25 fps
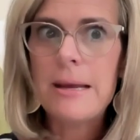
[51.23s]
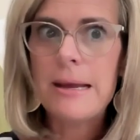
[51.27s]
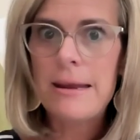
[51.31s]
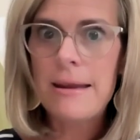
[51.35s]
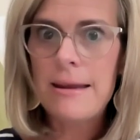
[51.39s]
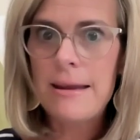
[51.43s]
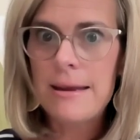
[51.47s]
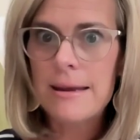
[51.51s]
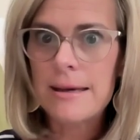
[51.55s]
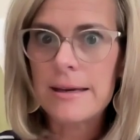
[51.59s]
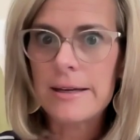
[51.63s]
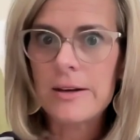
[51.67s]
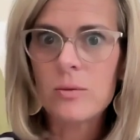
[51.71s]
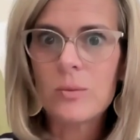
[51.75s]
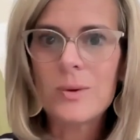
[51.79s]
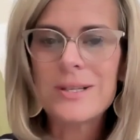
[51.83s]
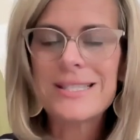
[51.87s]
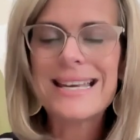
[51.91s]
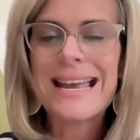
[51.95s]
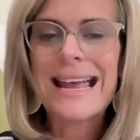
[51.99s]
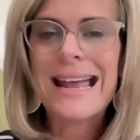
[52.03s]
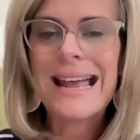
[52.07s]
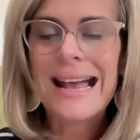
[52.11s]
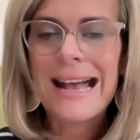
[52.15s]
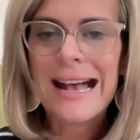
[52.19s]
and
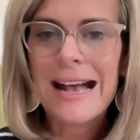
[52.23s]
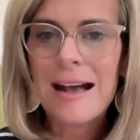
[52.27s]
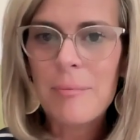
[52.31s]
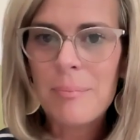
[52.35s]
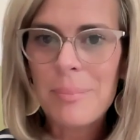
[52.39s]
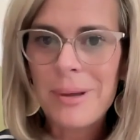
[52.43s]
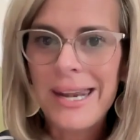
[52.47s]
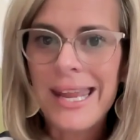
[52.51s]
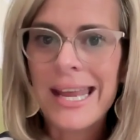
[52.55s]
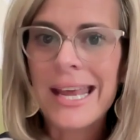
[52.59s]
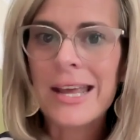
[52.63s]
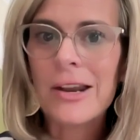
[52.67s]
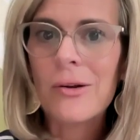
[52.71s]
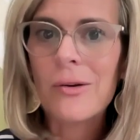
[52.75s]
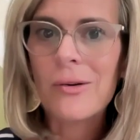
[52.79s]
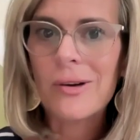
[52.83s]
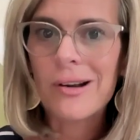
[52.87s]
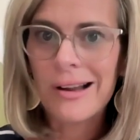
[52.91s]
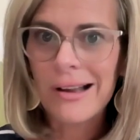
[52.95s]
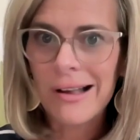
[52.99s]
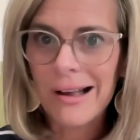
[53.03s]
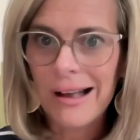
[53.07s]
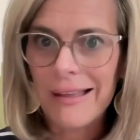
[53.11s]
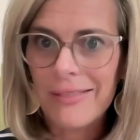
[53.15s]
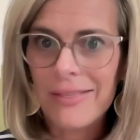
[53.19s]
what's happening in our
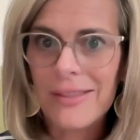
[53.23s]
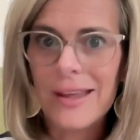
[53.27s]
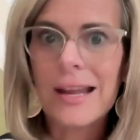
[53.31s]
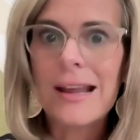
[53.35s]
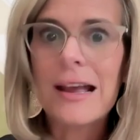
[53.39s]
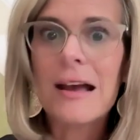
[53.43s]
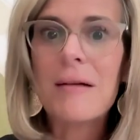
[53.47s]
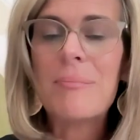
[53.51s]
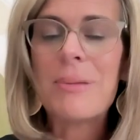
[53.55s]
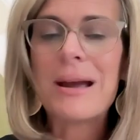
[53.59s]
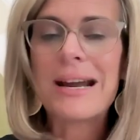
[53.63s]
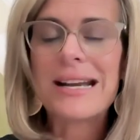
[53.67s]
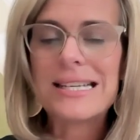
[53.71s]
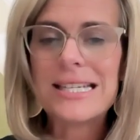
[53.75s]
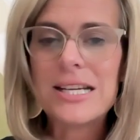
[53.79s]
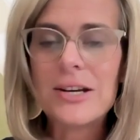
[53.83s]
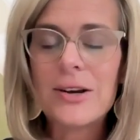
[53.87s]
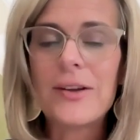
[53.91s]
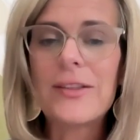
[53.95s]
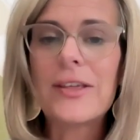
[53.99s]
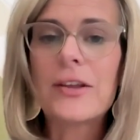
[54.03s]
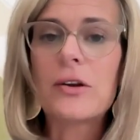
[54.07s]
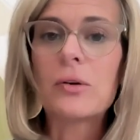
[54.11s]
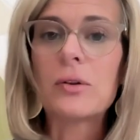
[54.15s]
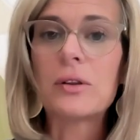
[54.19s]
gut, the gut
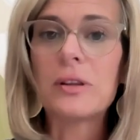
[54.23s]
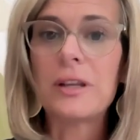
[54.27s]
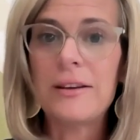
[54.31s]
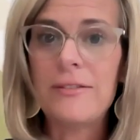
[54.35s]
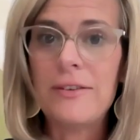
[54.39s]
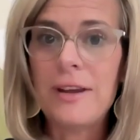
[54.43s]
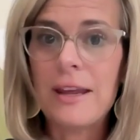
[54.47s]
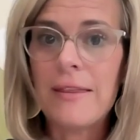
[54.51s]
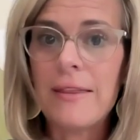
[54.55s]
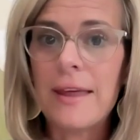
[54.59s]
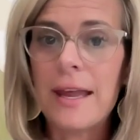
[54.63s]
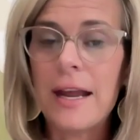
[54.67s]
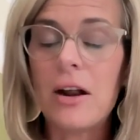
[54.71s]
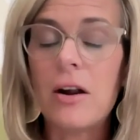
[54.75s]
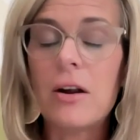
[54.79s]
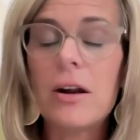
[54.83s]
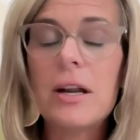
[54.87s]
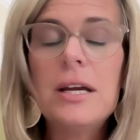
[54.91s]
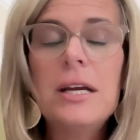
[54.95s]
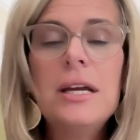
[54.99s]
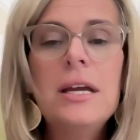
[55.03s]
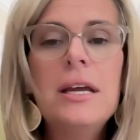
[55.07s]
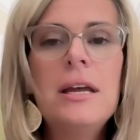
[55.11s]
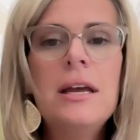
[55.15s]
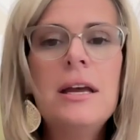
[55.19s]
bacteria that are living there.